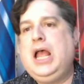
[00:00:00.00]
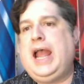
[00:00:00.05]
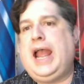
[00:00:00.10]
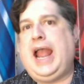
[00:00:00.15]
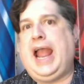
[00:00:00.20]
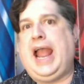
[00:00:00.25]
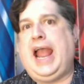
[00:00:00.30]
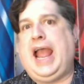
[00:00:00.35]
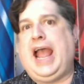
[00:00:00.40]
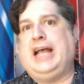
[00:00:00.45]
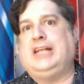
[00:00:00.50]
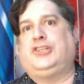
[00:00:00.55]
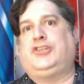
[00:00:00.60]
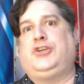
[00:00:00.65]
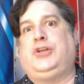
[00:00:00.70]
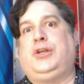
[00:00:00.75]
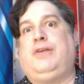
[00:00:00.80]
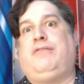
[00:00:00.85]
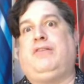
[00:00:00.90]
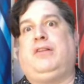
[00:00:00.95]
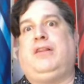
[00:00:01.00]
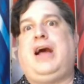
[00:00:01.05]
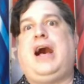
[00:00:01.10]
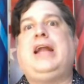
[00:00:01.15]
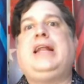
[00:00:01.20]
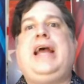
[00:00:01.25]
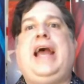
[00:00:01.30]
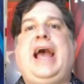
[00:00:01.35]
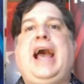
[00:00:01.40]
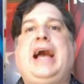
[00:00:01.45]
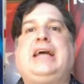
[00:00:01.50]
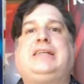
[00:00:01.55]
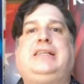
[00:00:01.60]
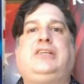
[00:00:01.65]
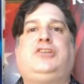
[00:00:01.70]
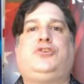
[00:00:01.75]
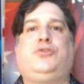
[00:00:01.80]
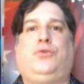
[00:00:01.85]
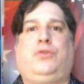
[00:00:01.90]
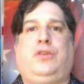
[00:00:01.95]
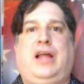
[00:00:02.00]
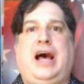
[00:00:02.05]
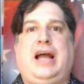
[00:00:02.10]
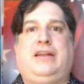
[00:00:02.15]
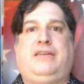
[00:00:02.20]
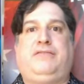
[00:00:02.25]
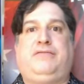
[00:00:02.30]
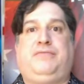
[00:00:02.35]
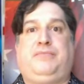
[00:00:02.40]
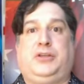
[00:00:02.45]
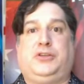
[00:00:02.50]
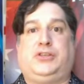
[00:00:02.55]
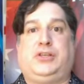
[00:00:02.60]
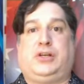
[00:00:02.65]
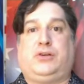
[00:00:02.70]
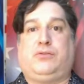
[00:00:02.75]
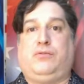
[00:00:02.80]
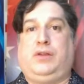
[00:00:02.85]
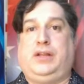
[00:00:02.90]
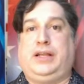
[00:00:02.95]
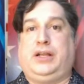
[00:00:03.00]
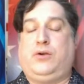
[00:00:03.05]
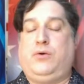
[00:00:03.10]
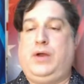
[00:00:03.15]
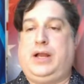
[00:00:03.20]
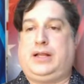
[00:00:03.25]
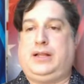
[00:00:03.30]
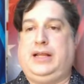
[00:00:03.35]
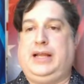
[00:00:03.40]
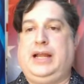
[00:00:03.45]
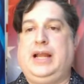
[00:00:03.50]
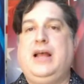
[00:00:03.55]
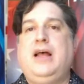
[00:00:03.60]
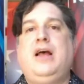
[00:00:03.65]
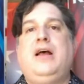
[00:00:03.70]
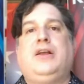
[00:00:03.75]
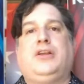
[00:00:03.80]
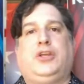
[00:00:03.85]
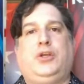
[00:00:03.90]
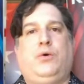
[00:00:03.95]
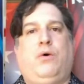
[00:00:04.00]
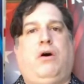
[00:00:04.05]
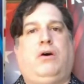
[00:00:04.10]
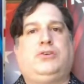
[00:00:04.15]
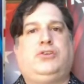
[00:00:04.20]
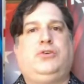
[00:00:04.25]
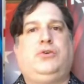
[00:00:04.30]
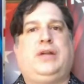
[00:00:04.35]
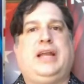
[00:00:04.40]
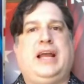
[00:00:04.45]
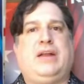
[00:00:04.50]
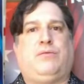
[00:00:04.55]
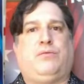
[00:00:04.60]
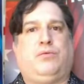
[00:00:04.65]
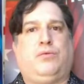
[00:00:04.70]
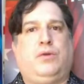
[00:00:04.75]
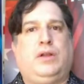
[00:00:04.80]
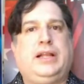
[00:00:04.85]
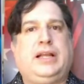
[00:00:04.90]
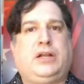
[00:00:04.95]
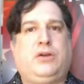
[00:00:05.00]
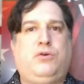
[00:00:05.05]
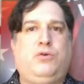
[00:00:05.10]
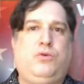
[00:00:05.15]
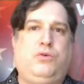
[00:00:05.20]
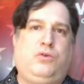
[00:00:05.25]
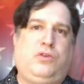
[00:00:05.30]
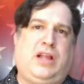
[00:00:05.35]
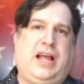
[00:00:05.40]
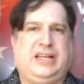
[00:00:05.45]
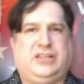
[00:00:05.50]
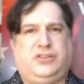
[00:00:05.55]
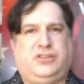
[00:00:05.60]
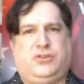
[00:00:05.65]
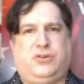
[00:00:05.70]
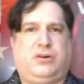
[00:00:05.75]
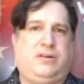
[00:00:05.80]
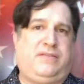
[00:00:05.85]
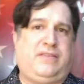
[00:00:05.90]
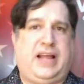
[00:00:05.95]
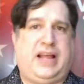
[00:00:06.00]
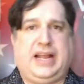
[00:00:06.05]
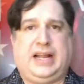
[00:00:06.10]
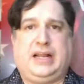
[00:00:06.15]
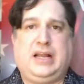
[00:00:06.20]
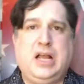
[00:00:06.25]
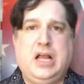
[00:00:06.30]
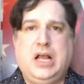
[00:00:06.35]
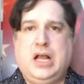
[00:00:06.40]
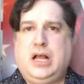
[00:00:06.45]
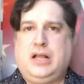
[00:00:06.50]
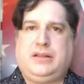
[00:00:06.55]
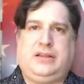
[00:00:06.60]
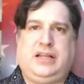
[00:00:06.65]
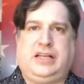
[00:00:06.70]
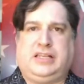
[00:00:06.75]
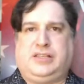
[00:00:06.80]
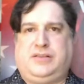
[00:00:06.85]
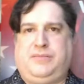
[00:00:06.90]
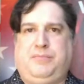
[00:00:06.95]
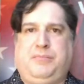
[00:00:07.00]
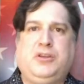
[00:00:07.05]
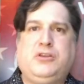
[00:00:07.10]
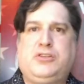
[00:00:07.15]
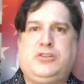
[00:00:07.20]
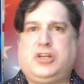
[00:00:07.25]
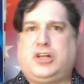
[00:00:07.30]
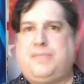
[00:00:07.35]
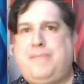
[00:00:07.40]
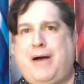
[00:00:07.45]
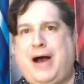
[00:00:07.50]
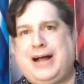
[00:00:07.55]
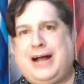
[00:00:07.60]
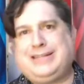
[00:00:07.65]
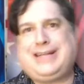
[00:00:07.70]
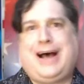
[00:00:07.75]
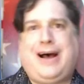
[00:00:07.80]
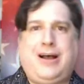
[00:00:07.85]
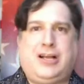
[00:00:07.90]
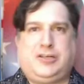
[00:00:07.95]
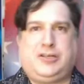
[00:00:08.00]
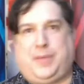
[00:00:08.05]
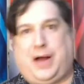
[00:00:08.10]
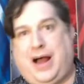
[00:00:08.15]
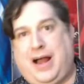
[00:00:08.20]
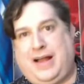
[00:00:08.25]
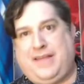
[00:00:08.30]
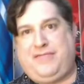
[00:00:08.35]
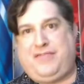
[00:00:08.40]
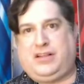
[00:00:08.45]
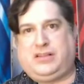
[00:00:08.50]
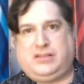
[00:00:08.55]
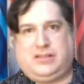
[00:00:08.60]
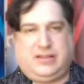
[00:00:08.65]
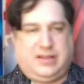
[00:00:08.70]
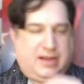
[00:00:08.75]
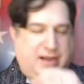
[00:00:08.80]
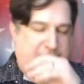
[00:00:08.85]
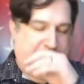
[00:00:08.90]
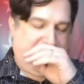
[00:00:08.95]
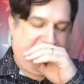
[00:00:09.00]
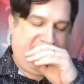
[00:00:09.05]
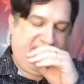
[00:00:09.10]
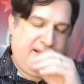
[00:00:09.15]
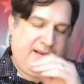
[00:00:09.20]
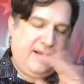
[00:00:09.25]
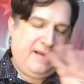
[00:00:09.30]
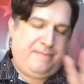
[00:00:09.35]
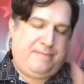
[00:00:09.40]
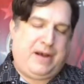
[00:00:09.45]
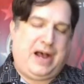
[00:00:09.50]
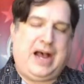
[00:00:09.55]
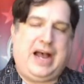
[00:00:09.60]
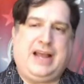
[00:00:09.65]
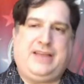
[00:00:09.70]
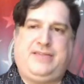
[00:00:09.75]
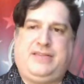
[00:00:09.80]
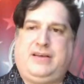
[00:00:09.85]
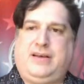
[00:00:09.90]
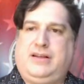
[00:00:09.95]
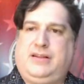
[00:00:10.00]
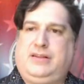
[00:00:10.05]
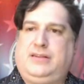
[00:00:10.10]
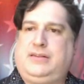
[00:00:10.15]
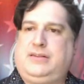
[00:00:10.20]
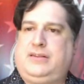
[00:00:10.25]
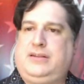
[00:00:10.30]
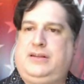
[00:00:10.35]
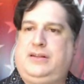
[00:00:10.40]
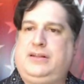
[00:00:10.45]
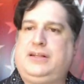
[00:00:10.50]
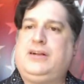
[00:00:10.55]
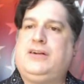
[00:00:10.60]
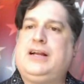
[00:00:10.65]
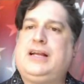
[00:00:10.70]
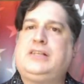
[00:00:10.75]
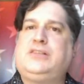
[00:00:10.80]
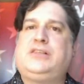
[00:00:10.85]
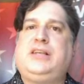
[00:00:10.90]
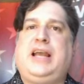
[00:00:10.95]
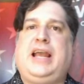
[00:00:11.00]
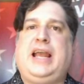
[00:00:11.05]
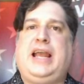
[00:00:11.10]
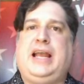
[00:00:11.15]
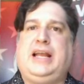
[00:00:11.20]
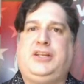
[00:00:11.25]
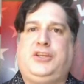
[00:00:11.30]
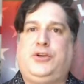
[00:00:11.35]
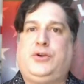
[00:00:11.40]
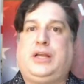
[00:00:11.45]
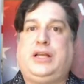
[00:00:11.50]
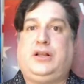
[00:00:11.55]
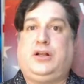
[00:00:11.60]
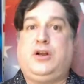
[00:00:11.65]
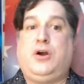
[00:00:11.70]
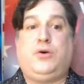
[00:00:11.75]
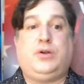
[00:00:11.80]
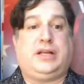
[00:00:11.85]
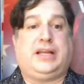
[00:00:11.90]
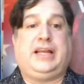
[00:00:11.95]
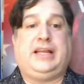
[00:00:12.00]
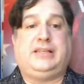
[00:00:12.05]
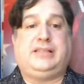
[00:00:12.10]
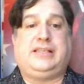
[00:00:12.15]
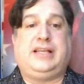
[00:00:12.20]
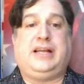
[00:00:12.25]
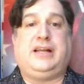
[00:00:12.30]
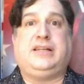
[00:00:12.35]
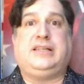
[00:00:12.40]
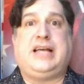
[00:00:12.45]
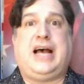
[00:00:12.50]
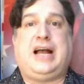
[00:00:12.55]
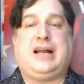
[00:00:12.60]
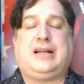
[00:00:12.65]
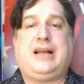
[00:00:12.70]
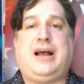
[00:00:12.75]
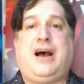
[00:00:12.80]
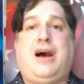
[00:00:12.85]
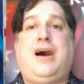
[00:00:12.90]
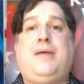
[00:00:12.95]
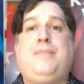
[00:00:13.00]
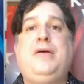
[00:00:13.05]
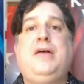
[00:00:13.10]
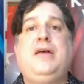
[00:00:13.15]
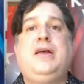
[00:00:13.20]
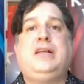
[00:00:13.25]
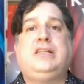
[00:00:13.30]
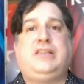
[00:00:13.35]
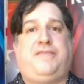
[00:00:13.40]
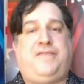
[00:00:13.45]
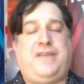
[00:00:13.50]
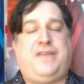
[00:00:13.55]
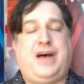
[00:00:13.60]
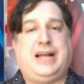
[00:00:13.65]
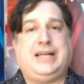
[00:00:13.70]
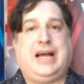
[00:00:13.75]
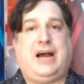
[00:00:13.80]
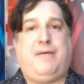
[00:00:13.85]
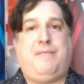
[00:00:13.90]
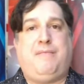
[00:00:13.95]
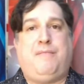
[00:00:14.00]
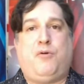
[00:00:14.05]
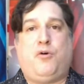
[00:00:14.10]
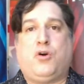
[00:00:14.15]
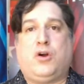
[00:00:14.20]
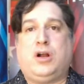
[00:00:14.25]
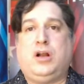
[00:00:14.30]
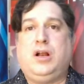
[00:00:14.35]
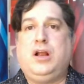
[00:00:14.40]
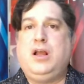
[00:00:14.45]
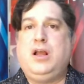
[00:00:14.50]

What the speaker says: And so you have a lot of access to a lot of music really quickly. You also get really cool, like sort of like this music montage behind the lyrics, and you can go to singa.com to find out more.